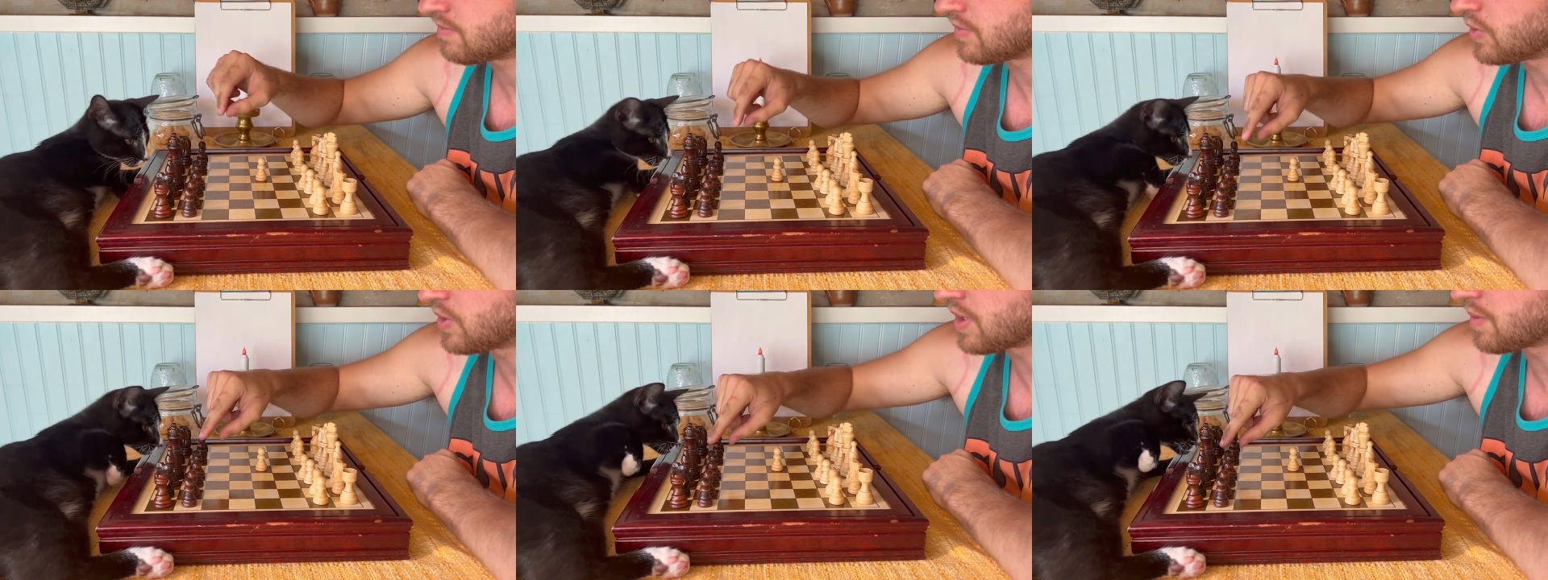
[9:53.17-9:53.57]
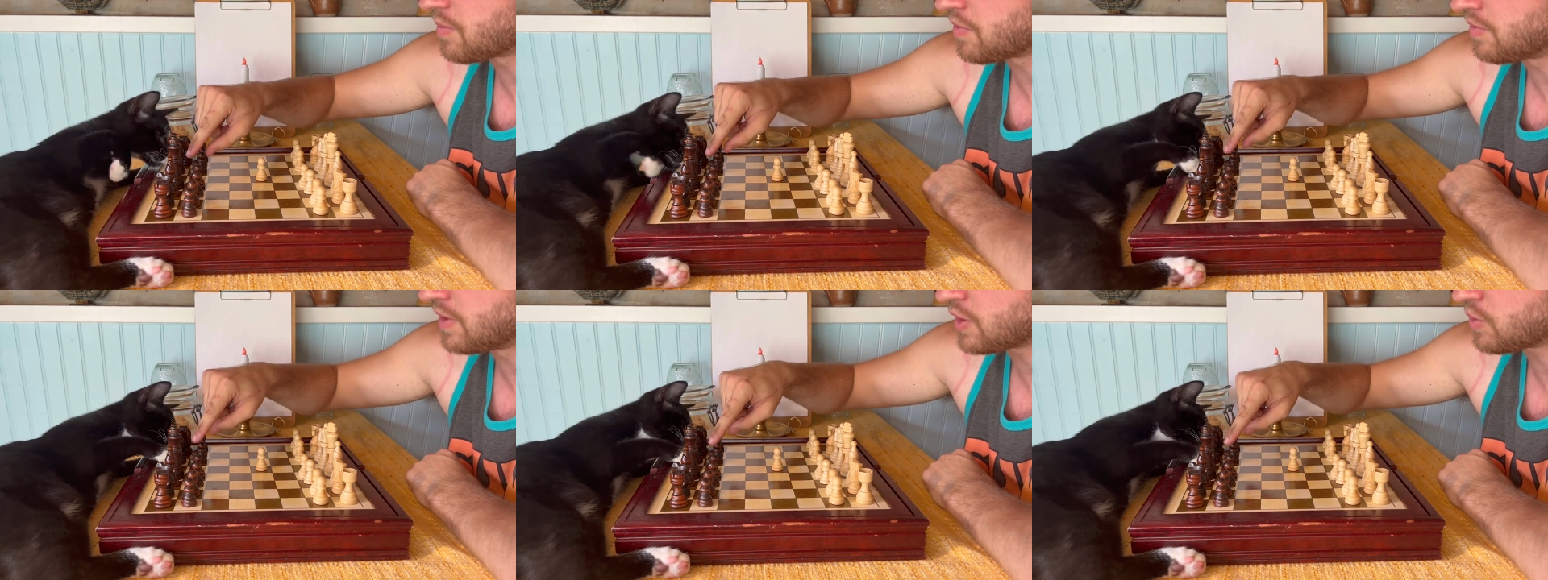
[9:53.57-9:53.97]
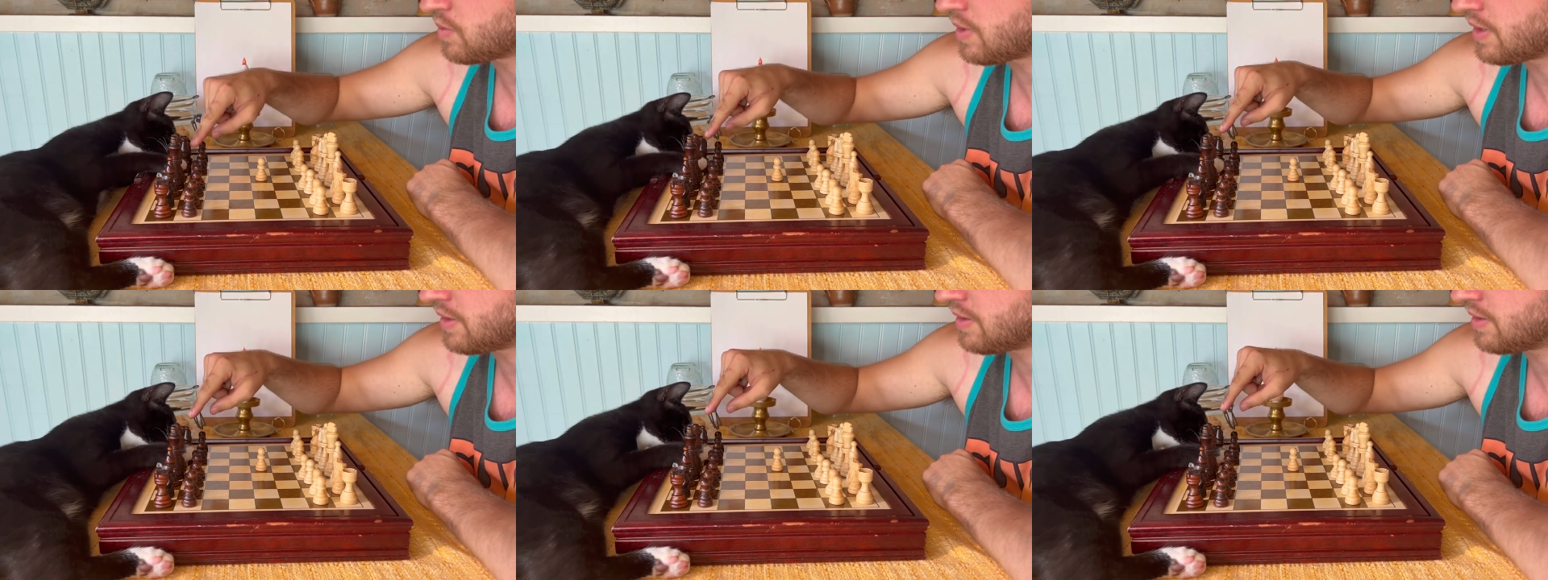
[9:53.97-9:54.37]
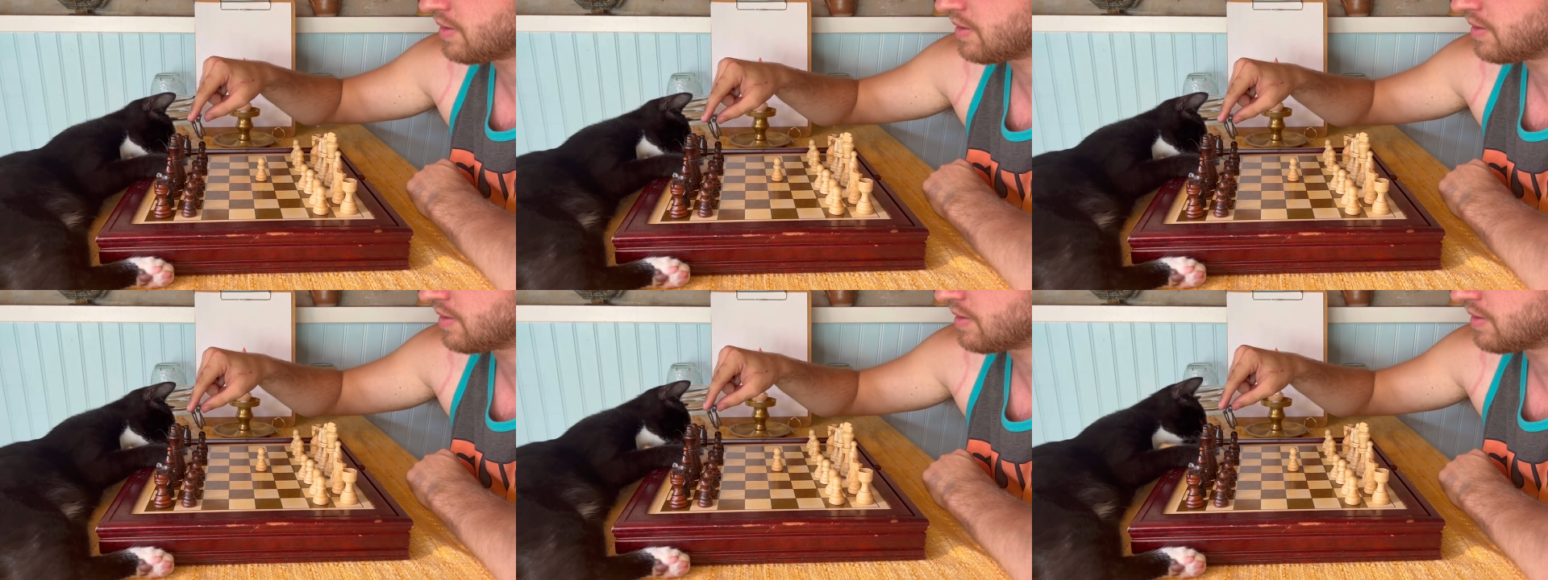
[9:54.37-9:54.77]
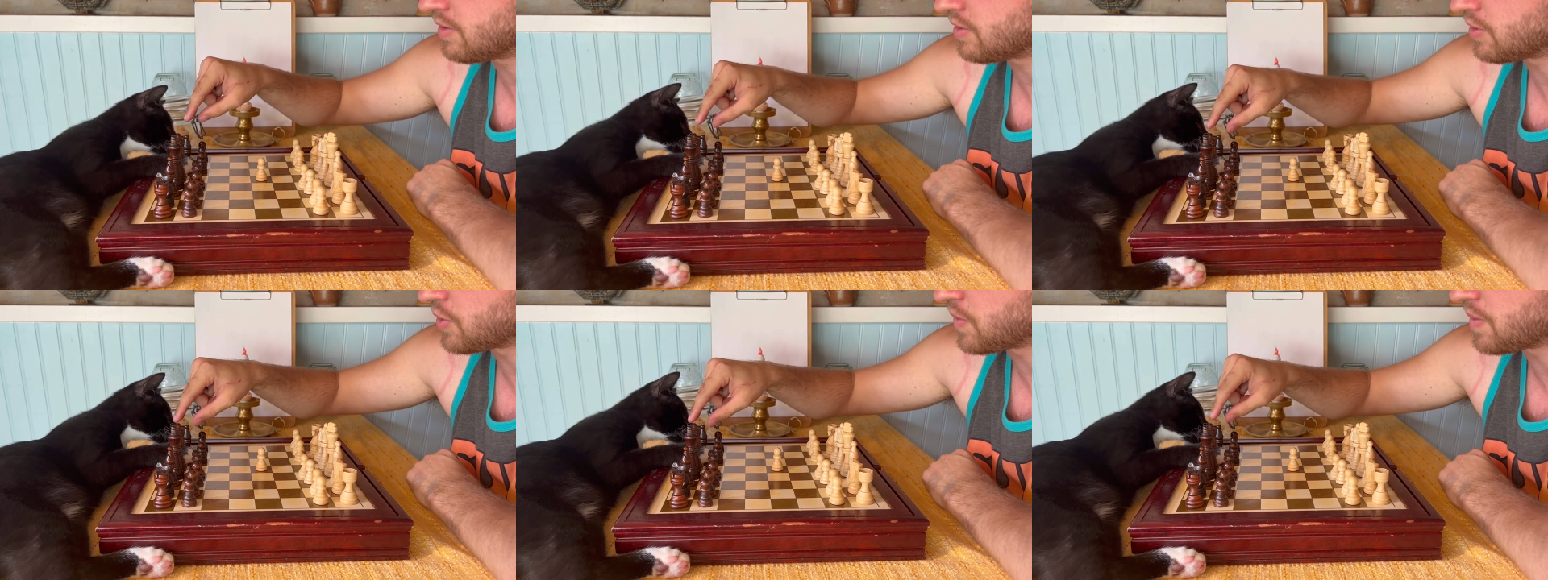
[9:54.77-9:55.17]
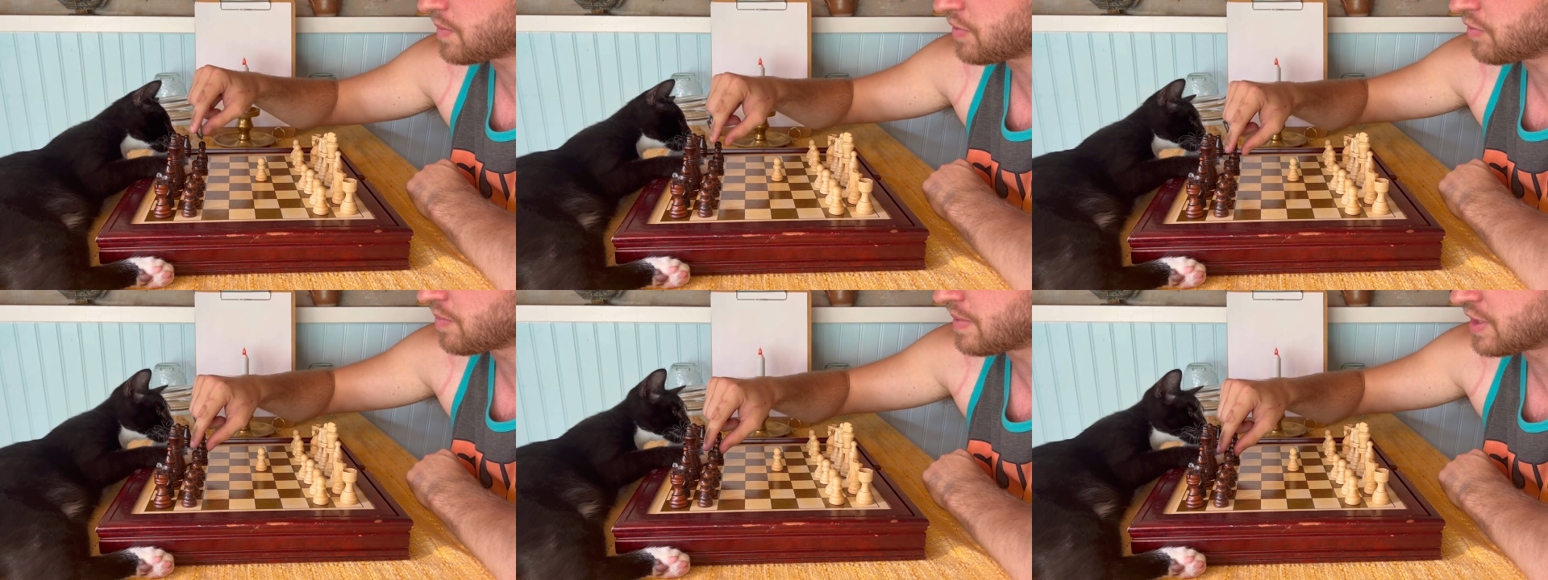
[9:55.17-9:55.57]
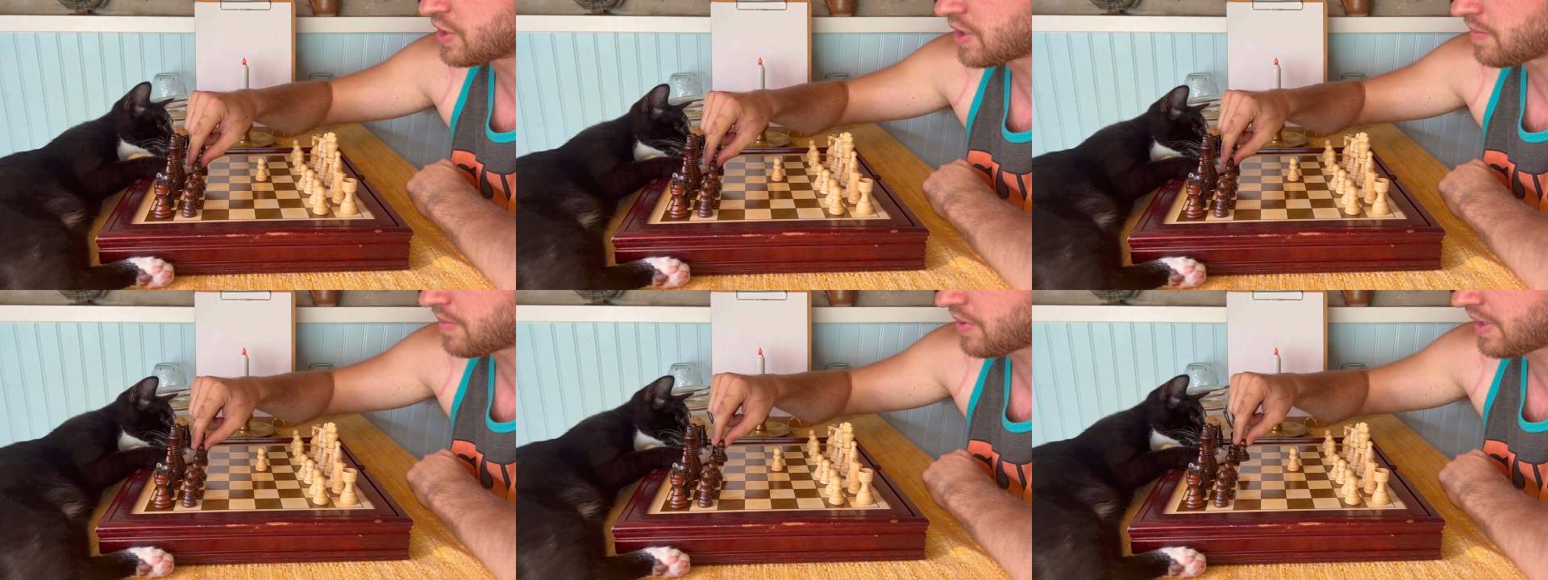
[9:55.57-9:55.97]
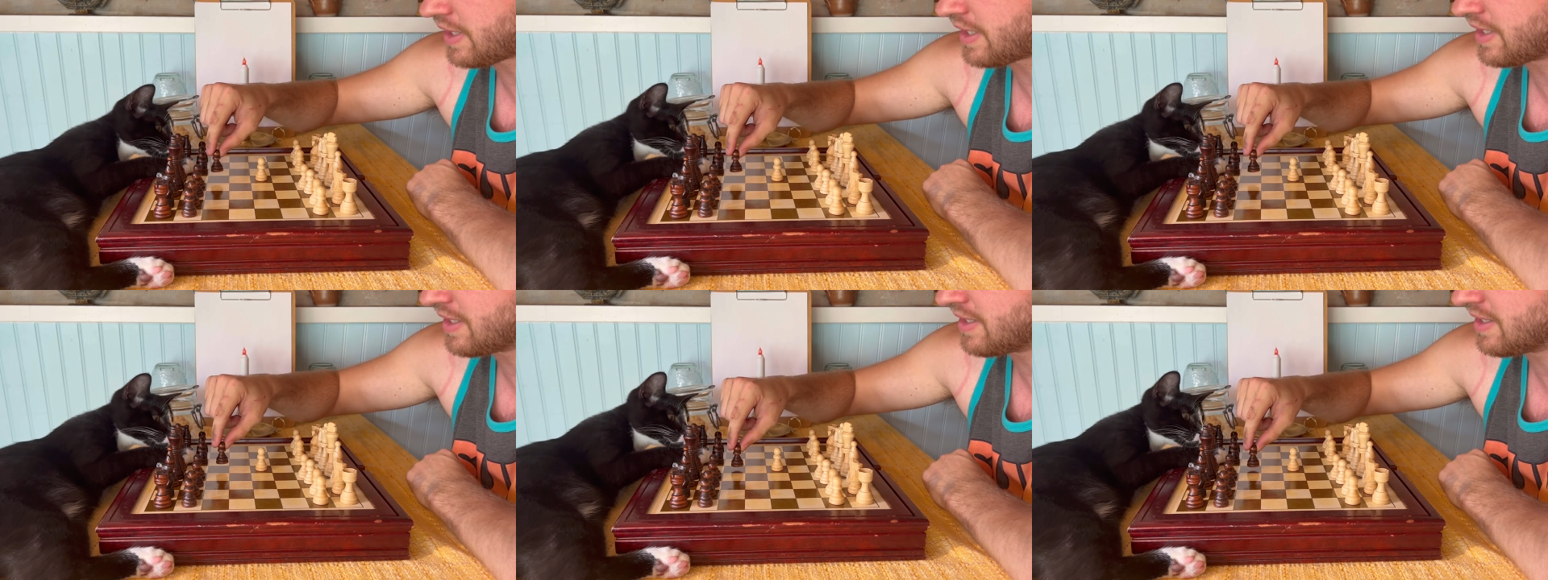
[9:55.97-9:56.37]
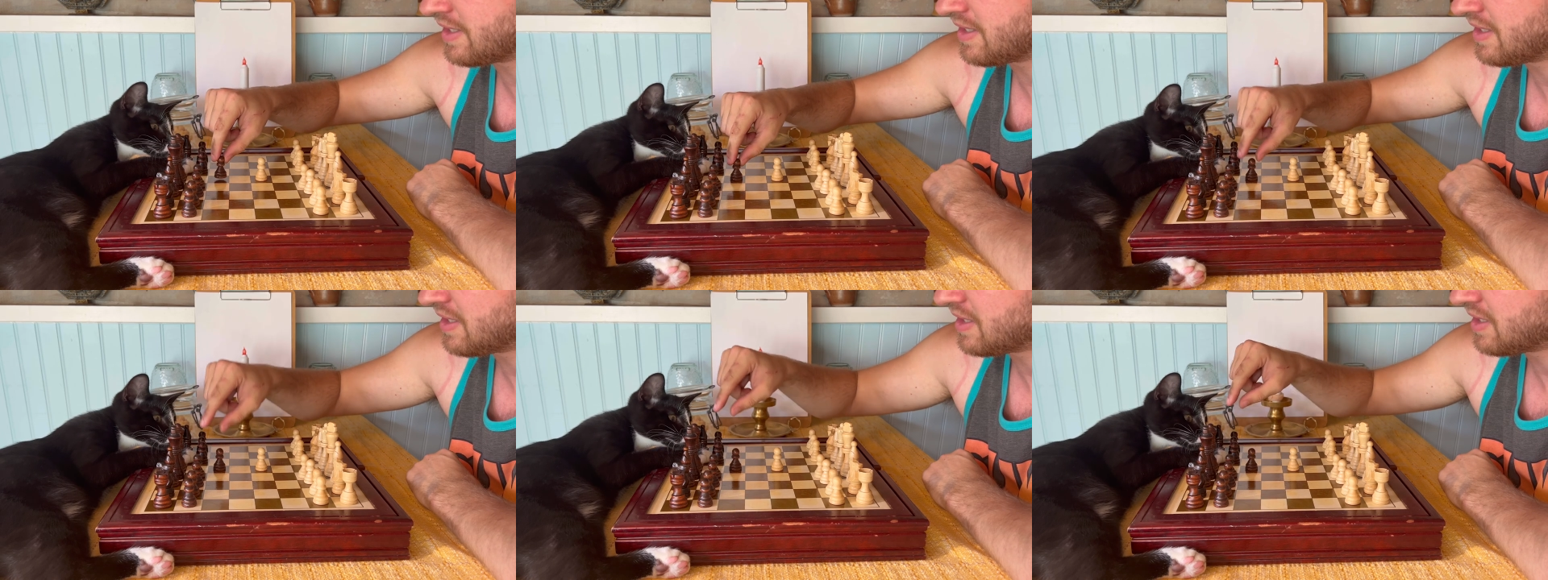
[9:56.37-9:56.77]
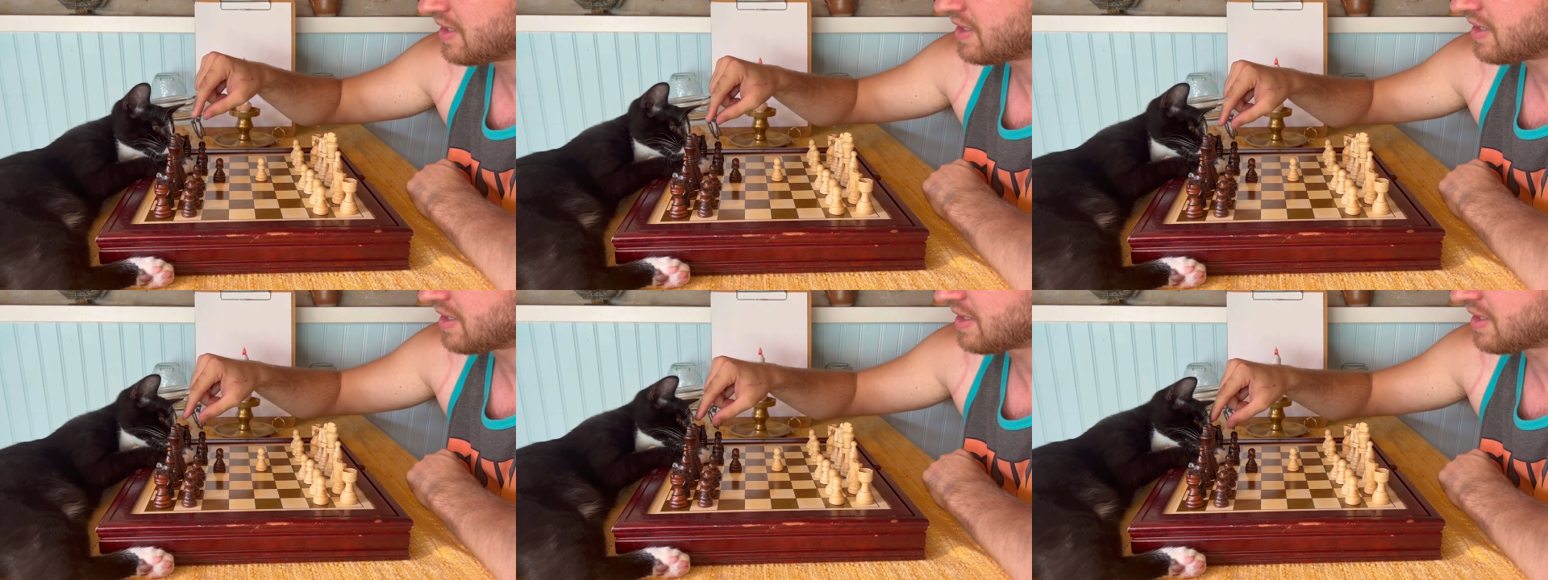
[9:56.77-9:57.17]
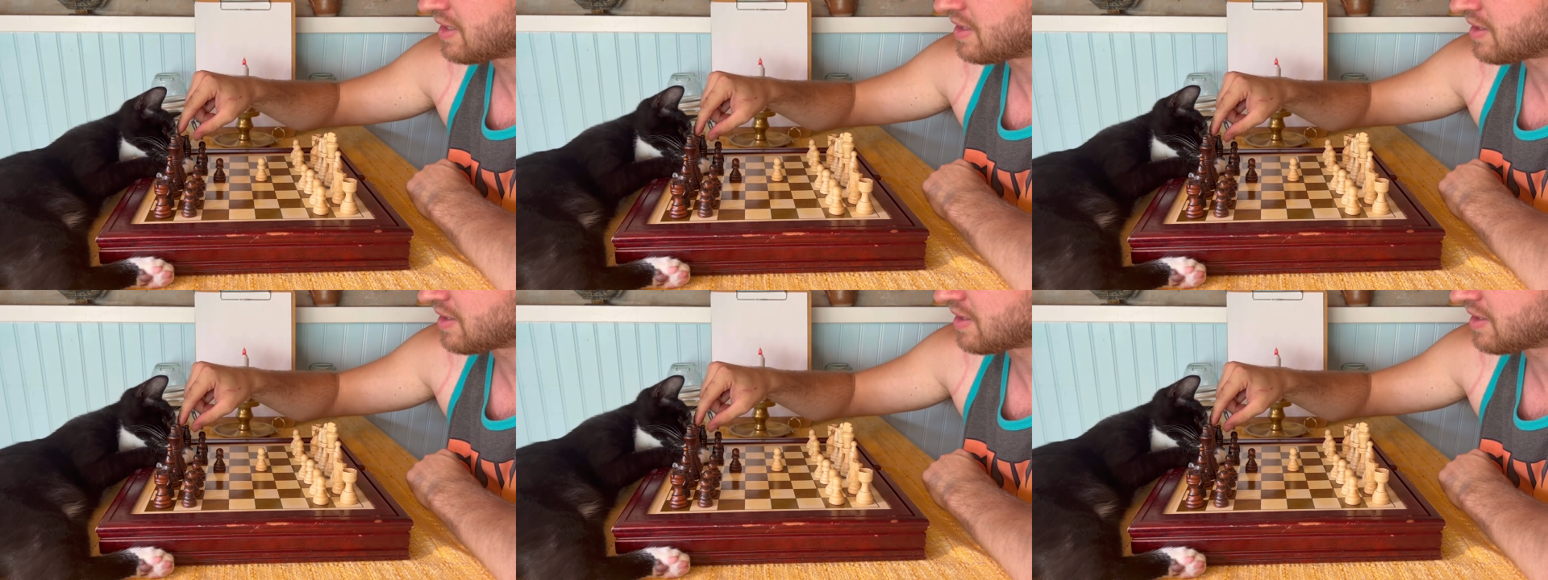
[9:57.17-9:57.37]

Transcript: (no speaker visible)